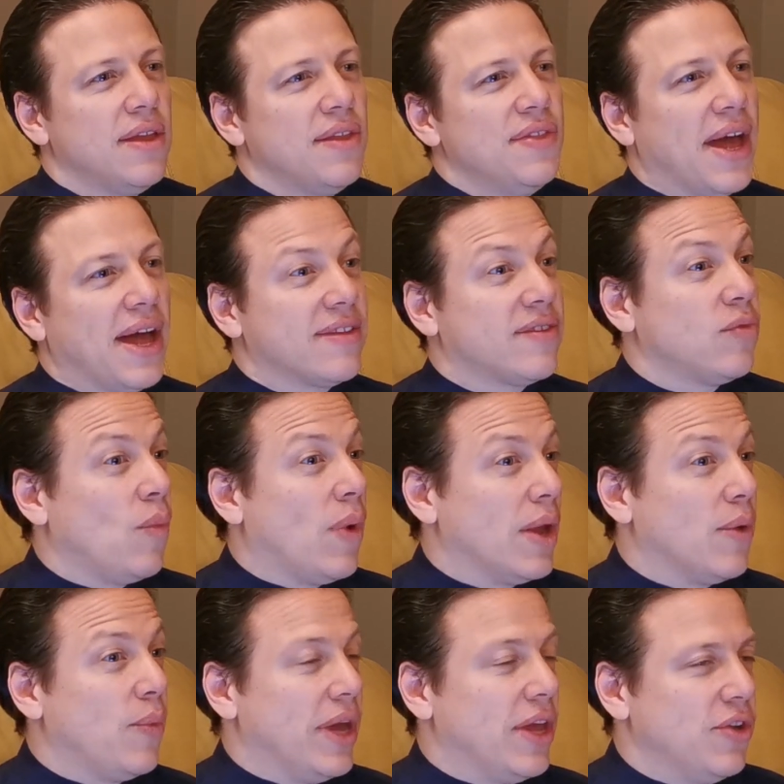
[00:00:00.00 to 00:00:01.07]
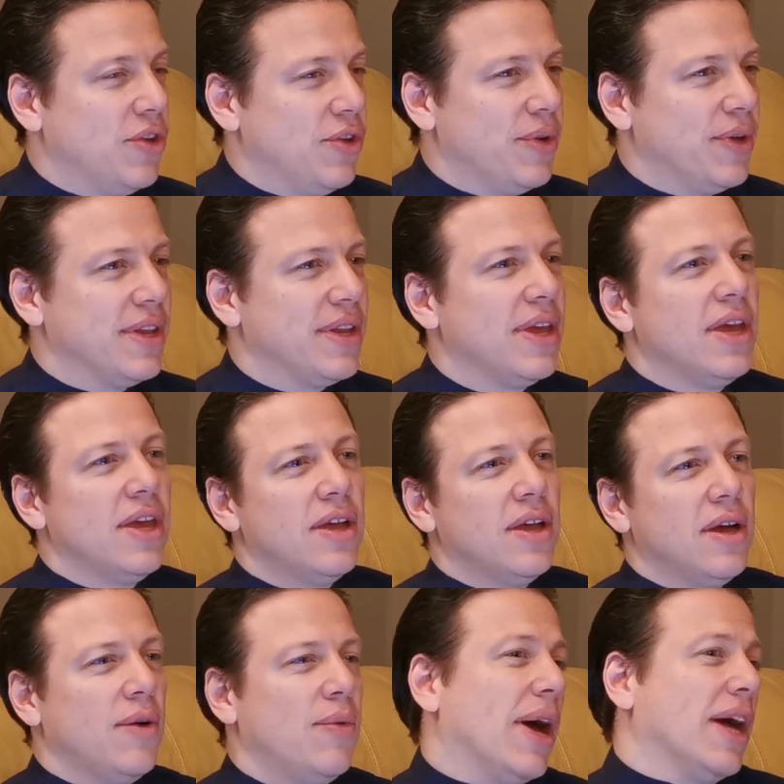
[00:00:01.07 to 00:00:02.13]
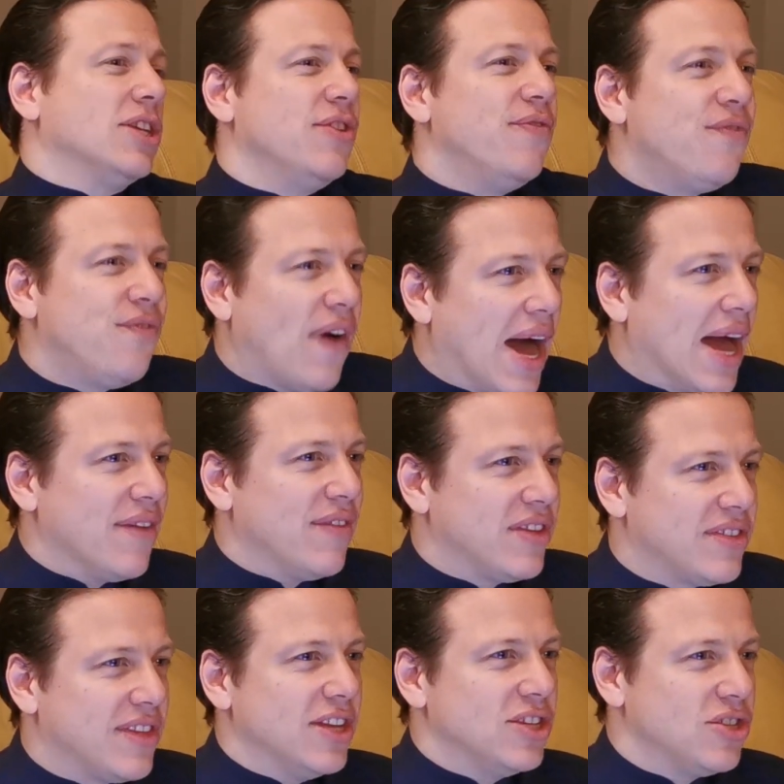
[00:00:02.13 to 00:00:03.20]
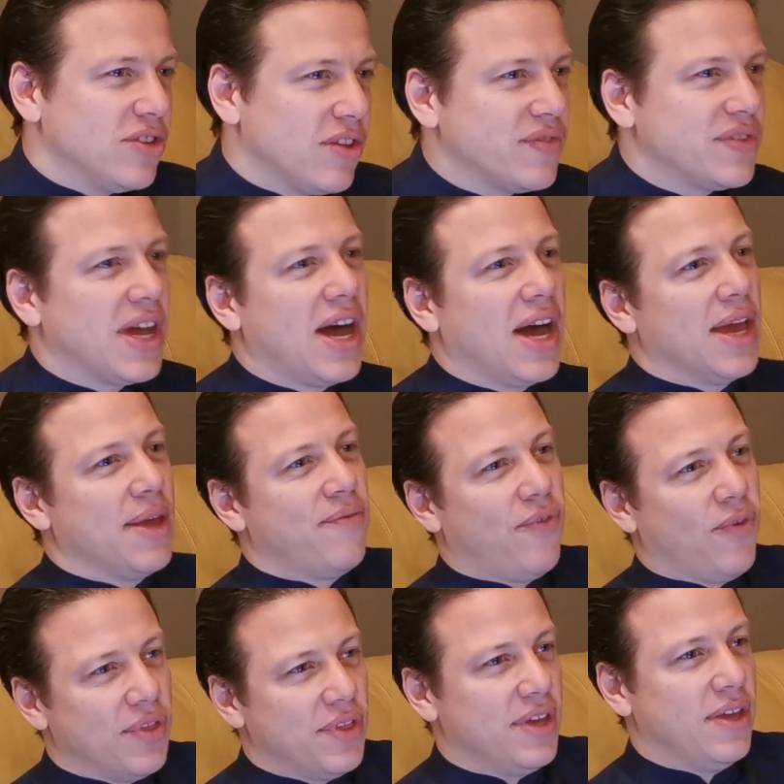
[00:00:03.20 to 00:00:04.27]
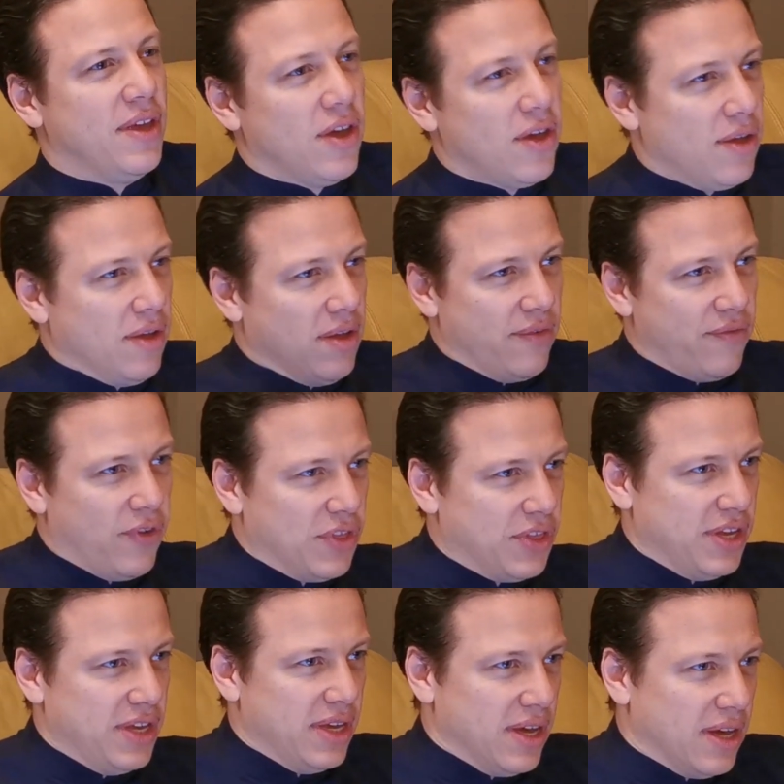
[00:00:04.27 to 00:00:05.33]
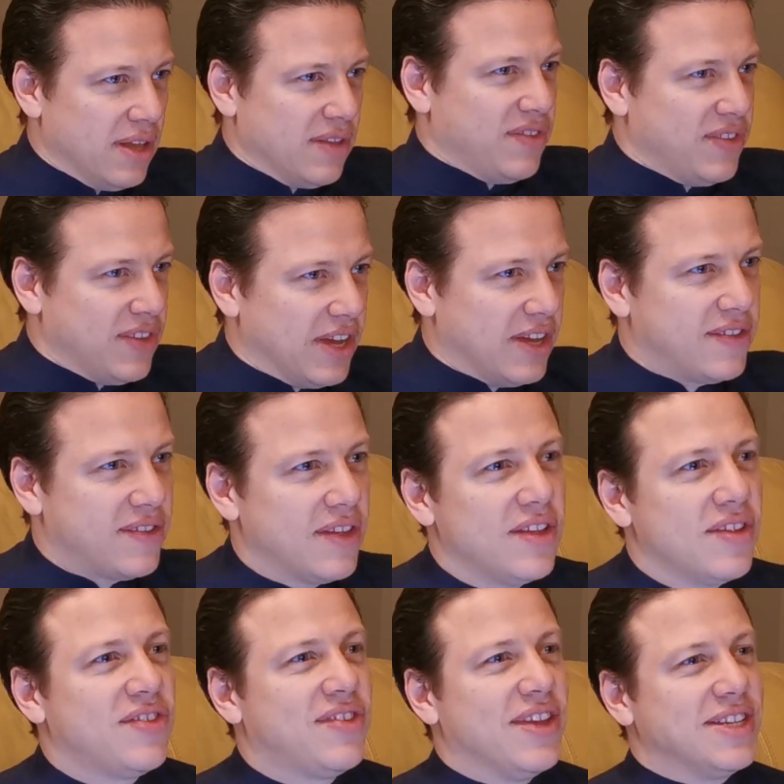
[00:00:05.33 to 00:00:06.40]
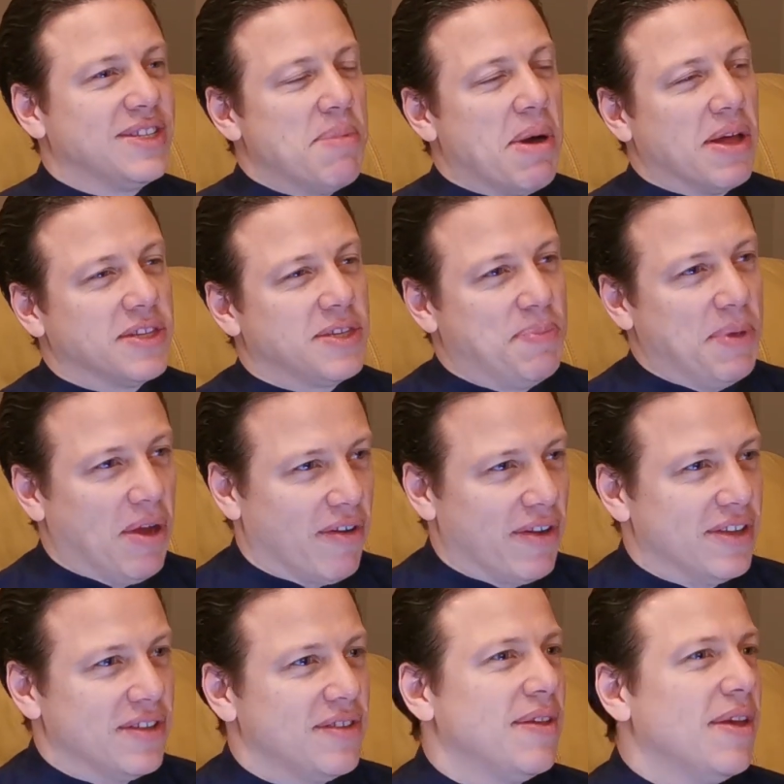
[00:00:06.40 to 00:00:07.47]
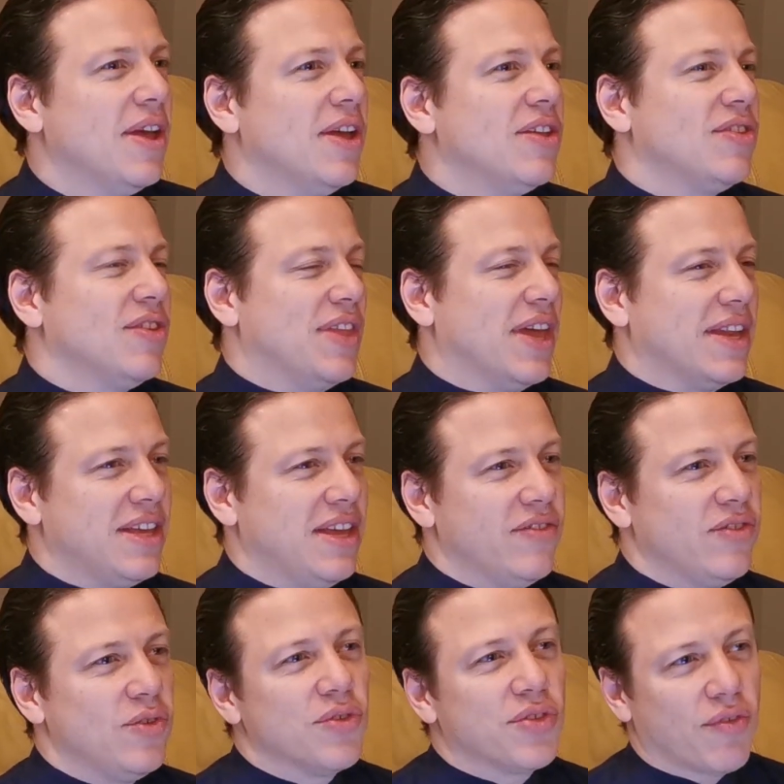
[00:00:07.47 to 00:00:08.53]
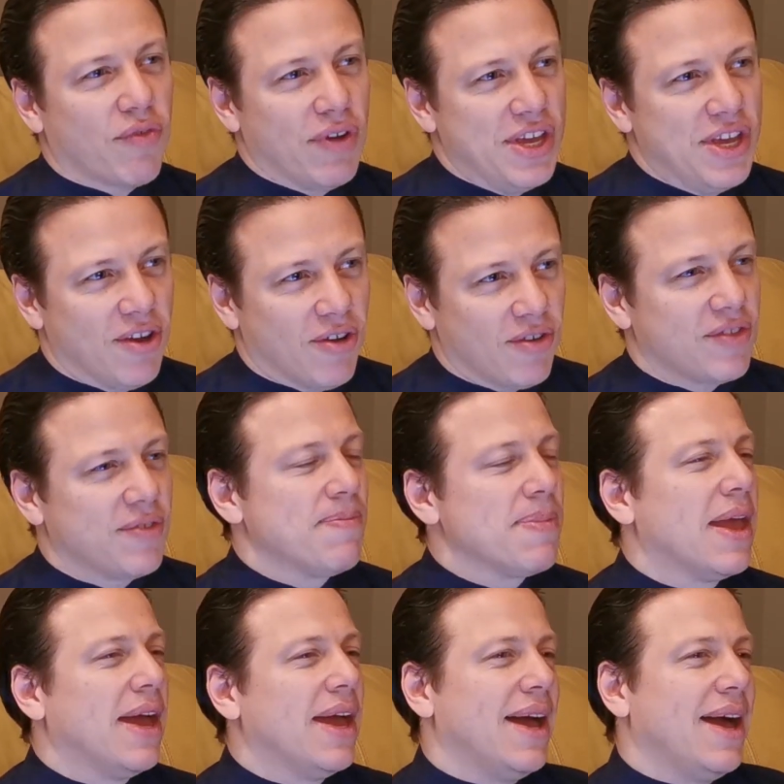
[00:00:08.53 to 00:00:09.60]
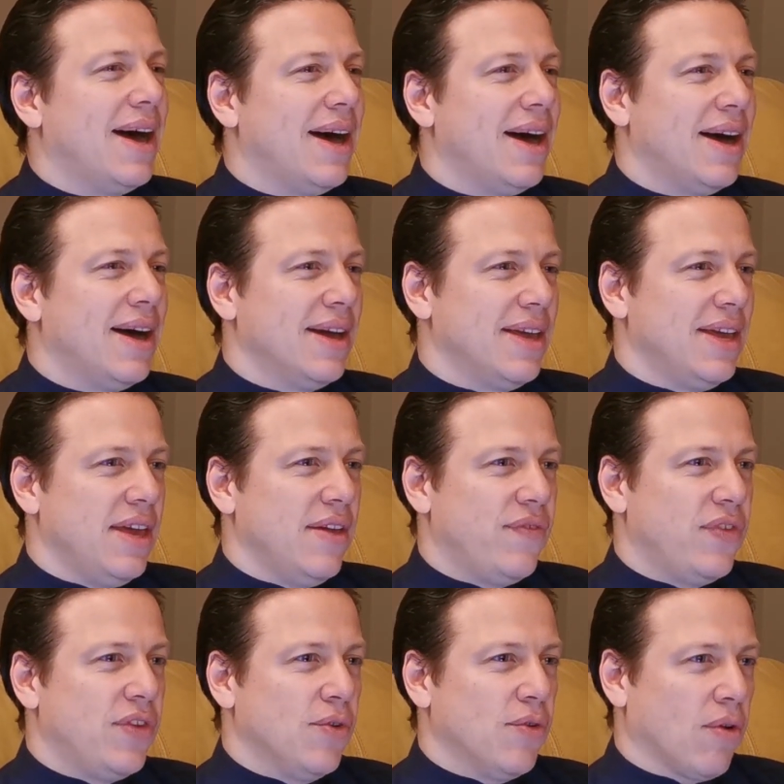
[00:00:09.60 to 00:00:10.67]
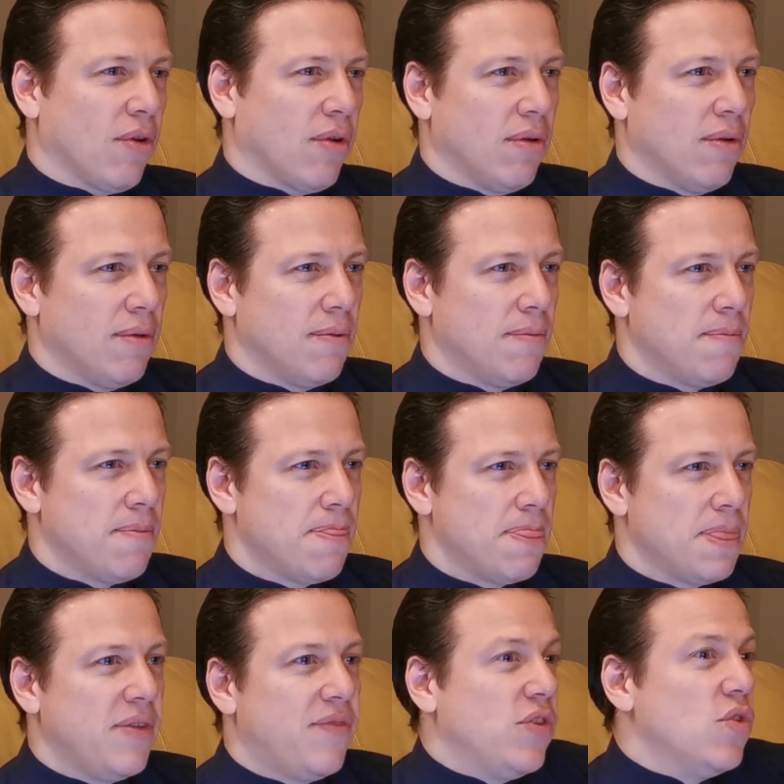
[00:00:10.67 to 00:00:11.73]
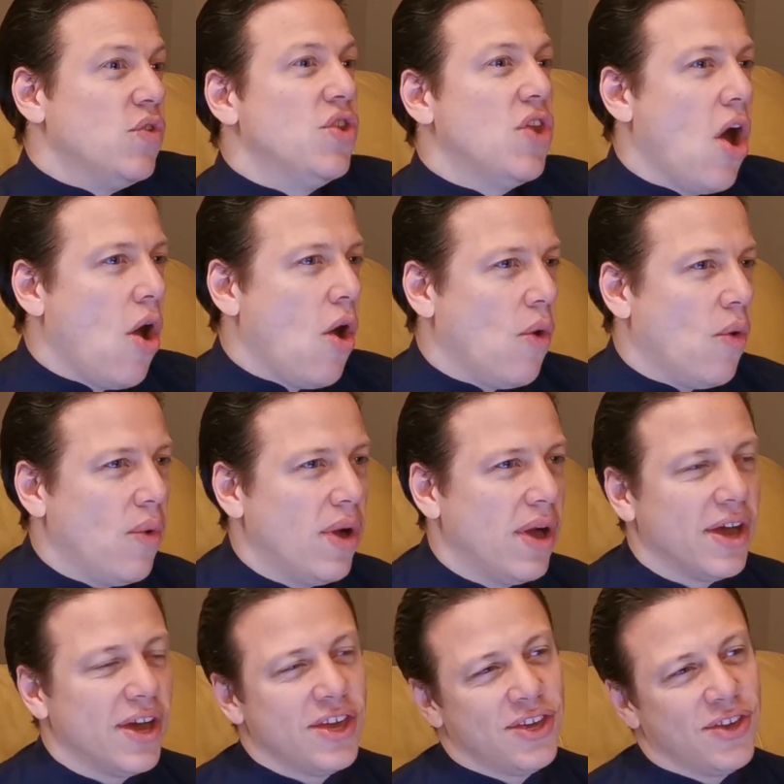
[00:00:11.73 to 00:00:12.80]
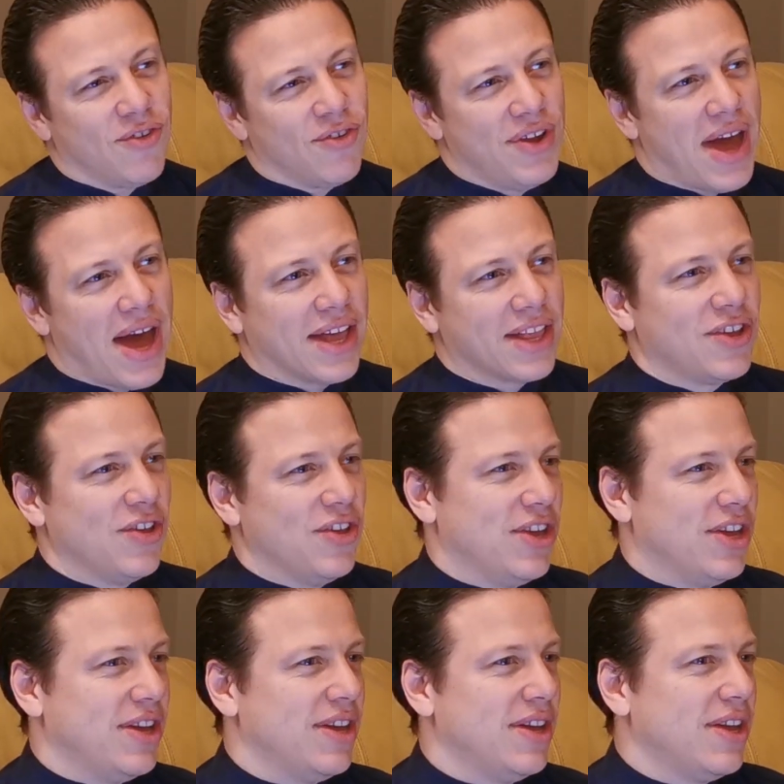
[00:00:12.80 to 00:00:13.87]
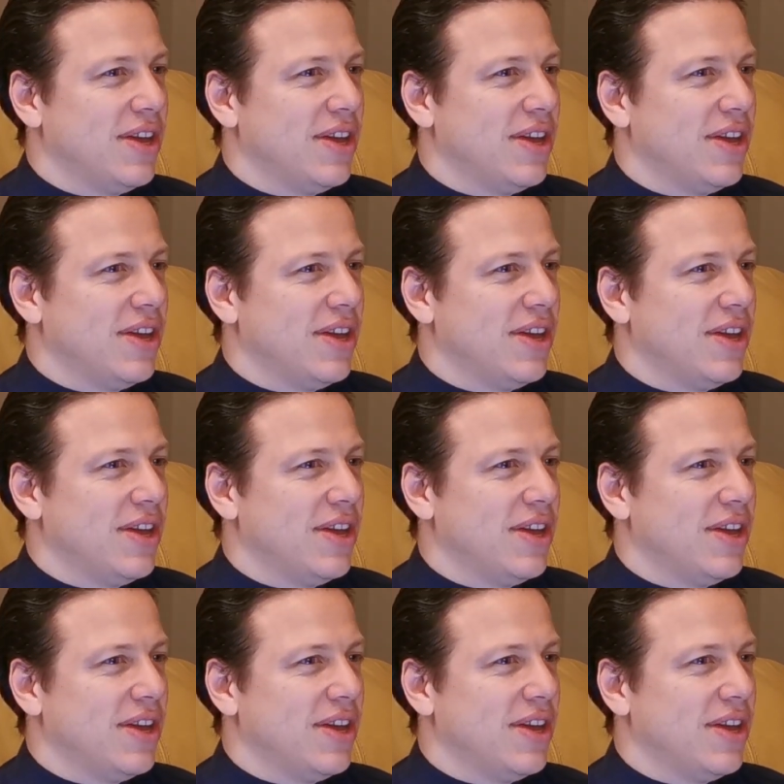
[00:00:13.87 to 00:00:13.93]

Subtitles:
that's one way to do it. Actually, 5 extensions of time for the 6 months periods. So that gives you 3 years. If you know you're not gonna